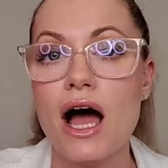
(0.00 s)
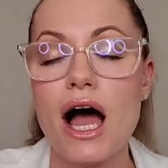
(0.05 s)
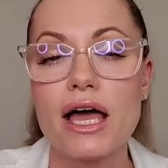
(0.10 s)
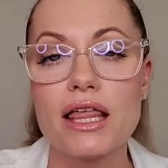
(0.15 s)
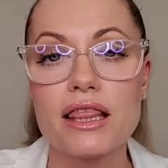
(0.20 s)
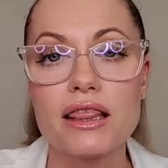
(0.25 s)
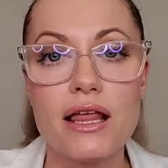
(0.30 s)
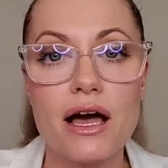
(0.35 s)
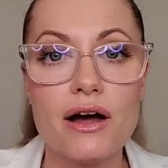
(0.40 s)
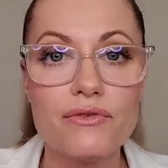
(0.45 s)

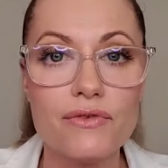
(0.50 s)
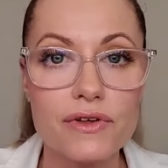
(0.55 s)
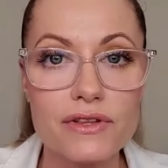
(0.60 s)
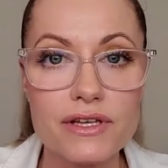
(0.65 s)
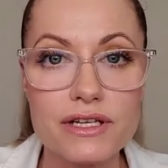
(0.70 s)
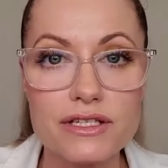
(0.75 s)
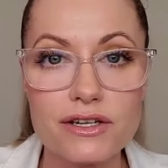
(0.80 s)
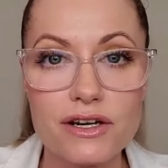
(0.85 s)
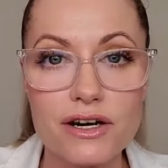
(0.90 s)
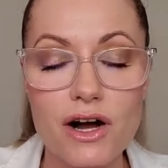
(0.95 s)
I love when
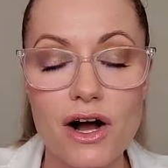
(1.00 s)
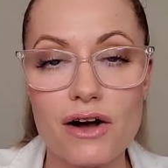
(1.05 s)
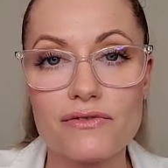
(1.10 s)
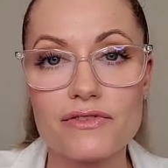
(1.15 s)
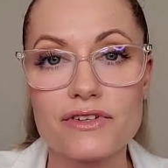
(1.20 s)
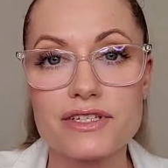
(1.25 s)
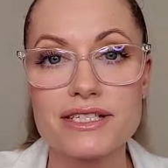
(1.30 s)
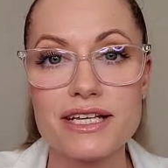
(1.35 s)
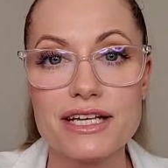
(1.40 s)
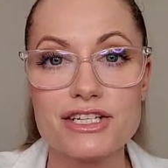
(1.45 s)
these are
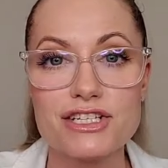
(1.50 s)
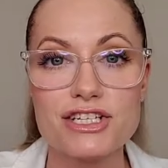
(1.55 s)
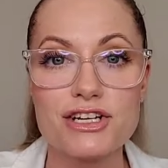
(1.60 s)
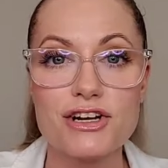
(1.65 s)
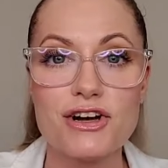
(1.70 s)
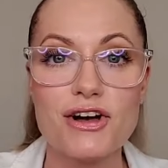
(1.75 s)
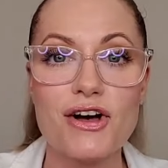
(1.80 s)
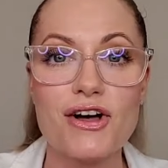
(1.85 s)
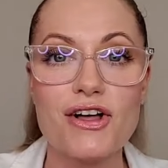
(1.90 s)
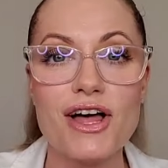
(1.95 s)

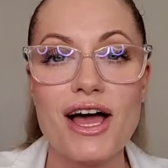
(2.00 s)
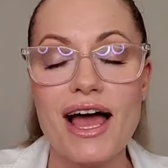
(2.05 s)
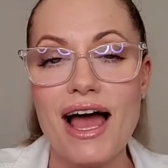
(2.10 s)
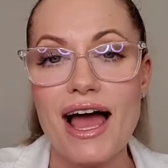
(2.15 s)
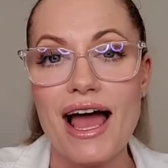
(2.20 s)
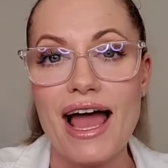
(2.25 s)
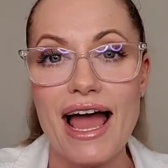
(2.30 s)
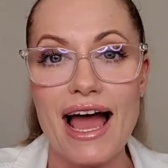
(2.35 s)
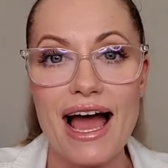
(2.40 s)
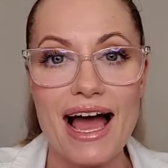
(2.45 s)
conversational
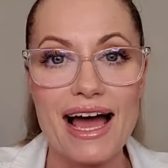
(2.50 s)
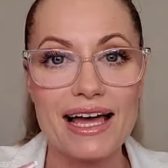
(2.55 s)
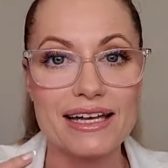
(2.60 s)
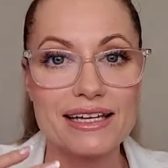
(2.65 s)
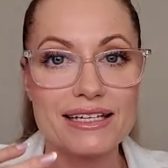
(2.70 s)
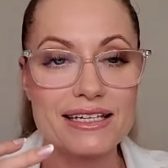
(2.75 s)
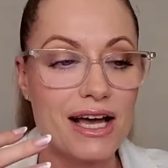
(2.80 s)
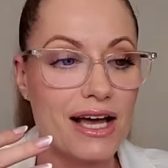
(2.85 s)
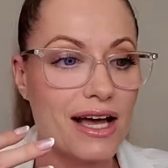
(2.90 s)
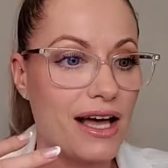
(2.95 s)

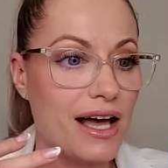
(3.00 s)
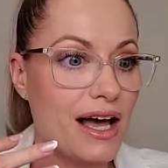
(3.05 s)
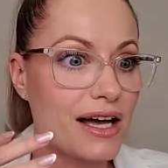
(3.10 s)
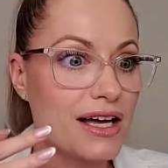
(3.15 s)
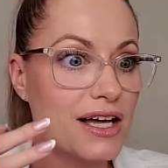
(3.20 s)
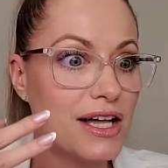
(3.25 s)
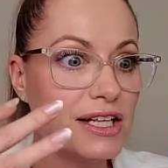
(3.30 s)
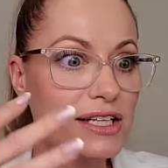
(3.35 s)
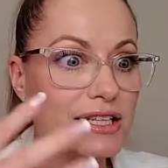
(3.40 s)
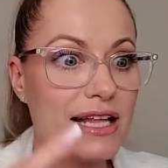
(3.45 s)
and
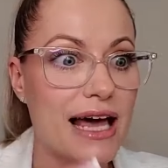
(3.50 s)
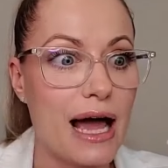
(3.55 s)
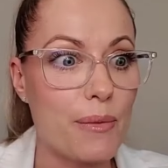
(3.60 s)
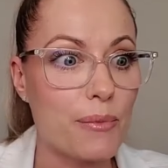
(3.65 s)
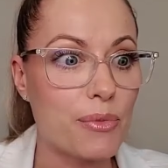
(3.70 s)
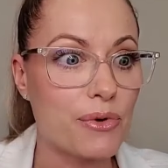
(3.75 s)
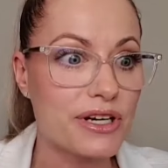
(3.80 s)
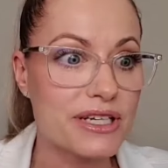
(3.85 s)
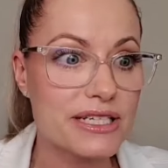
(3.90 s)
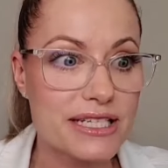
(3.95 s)

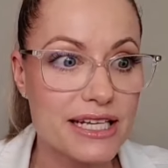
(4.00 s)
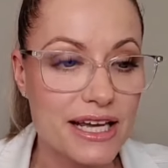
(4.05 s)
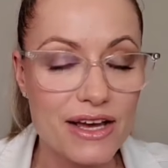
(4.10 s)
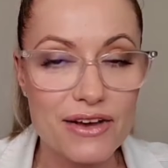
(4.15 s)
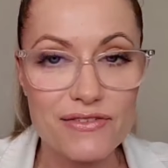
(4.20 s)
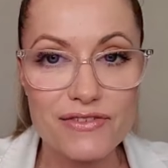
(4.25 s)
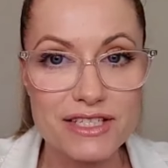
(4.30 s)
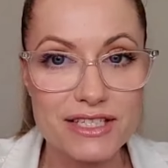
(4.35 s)
collaborative.